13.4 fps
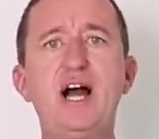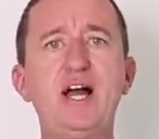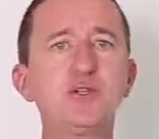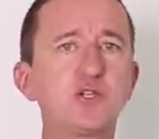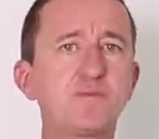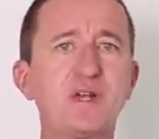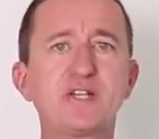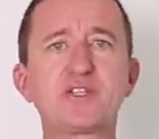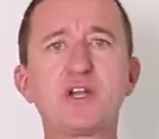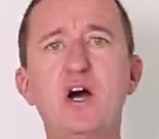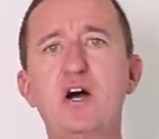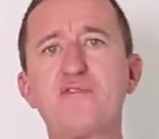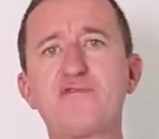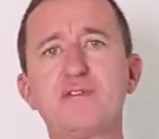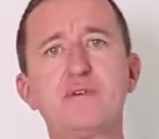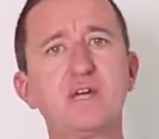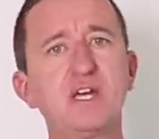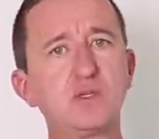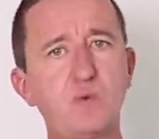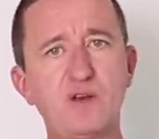100 plus half
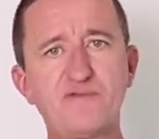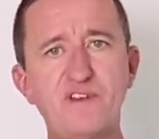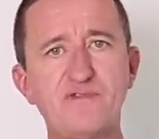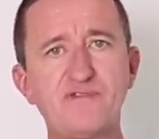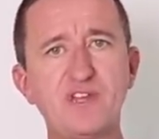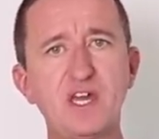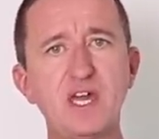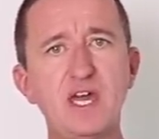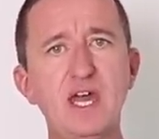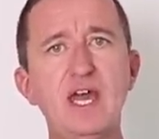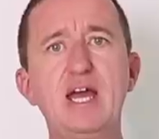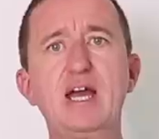is 150.